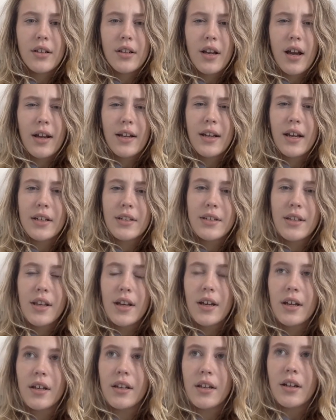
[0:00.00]
I guess
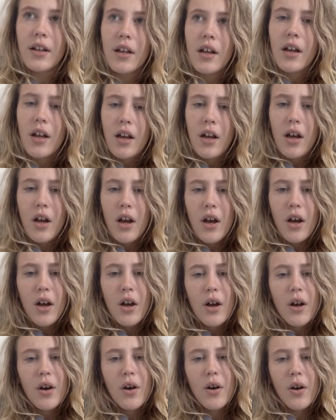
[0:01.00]
that
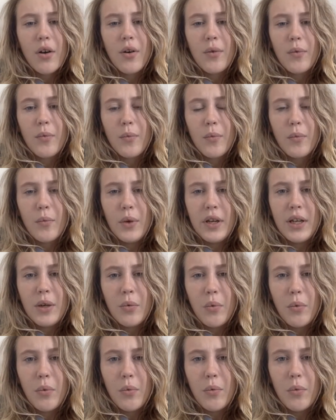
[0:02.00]

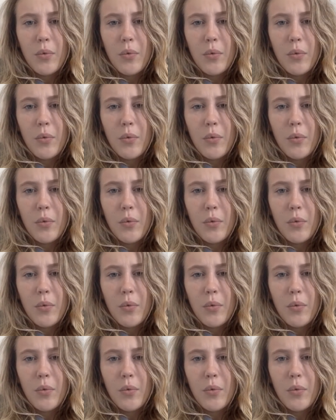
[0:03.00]
we,